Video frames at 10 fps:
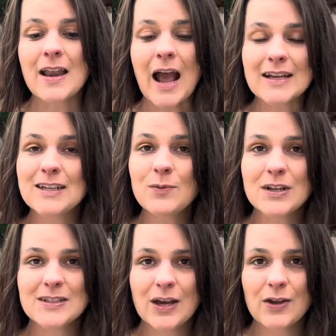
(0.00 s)
I did
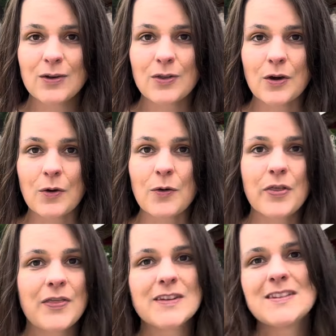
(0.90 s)
want to tell you though
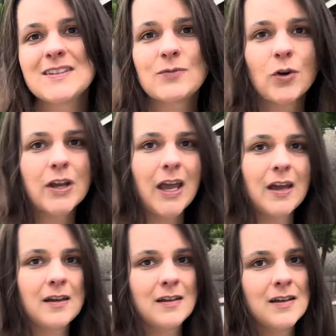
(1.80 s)
that this isn't working.
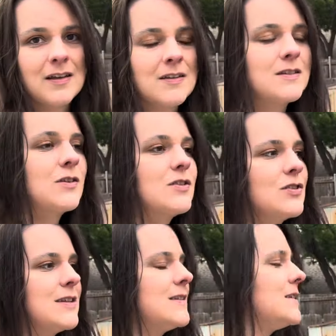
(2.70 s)
So as you can